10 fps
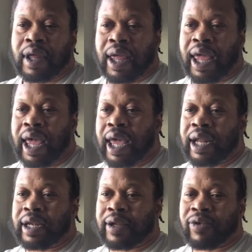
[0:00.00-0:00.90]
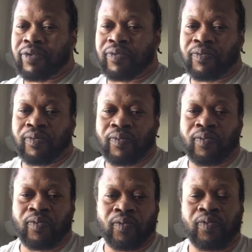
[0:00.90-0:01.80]
and
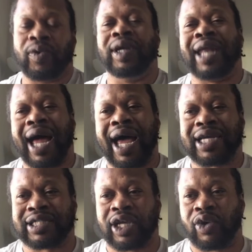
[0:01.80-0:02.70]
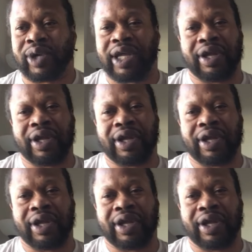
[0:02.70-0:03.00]
realize that, okay,